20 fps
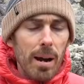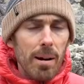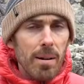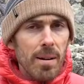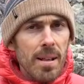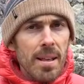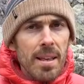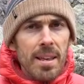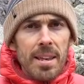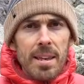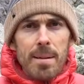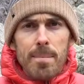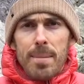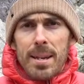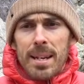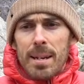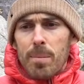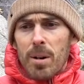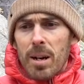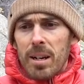out, you
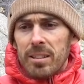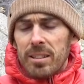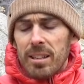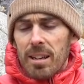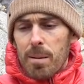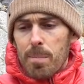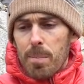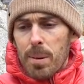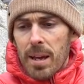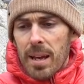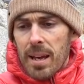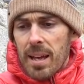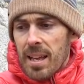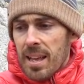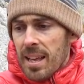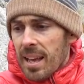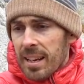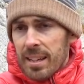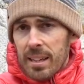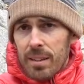minimise it a bit.
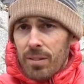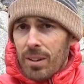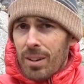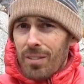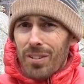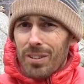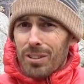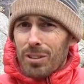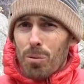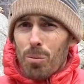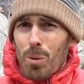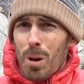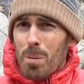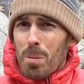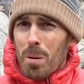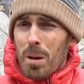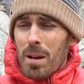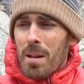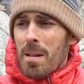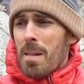And even if it's a
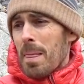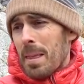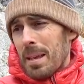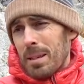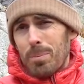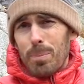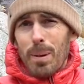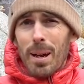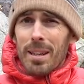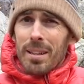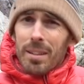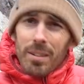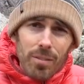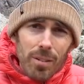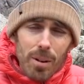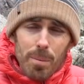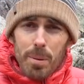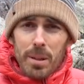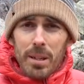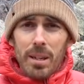whipper, it's better than
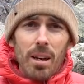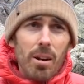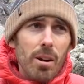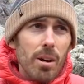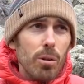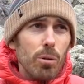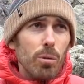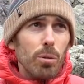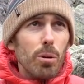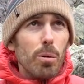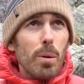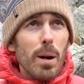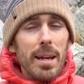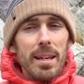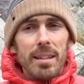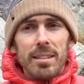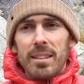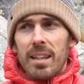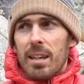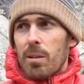flipping going all the
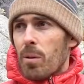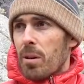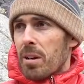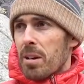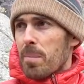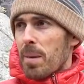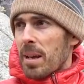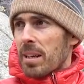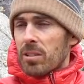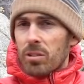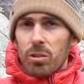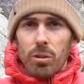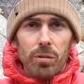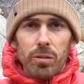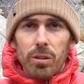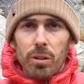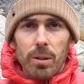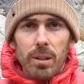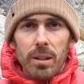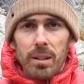way, isn't it, while your mate's
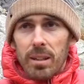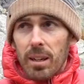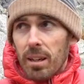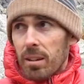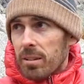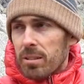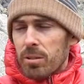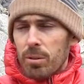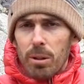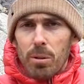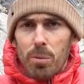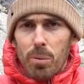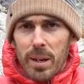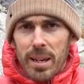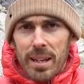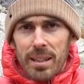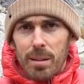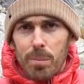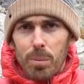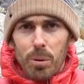off doing, you know, doing a
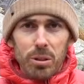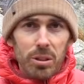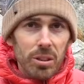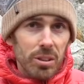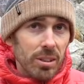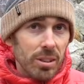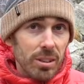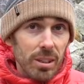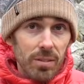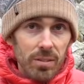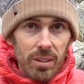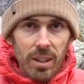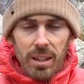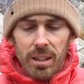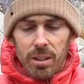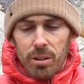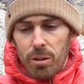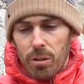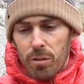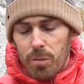wee in the bushes because they've
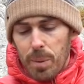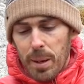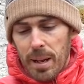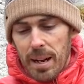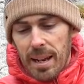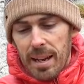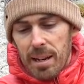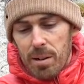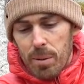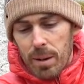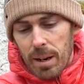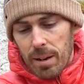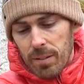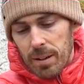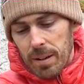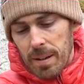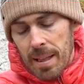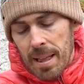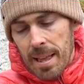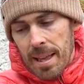taken you off belay or
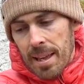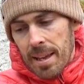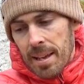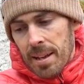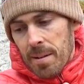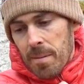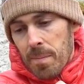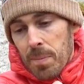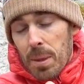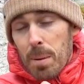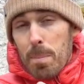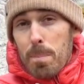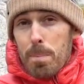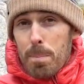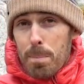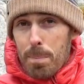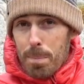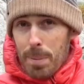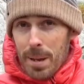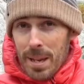whatever. The
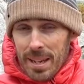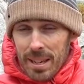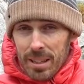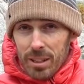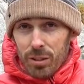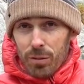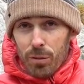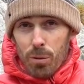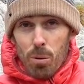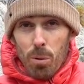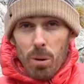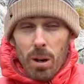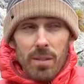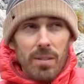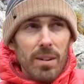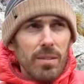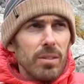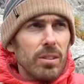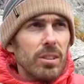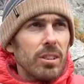biggest fall
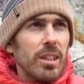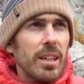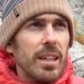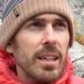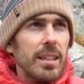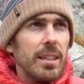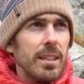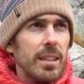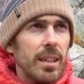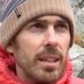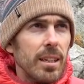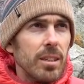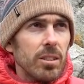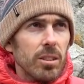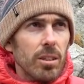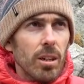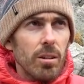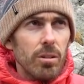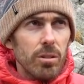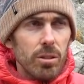I've ever seen years
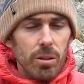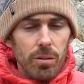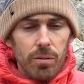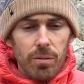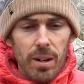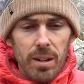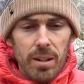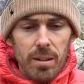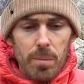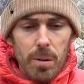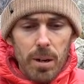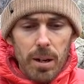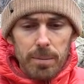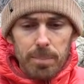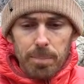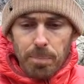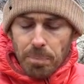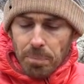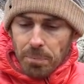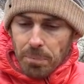ago, this is a friend of mine,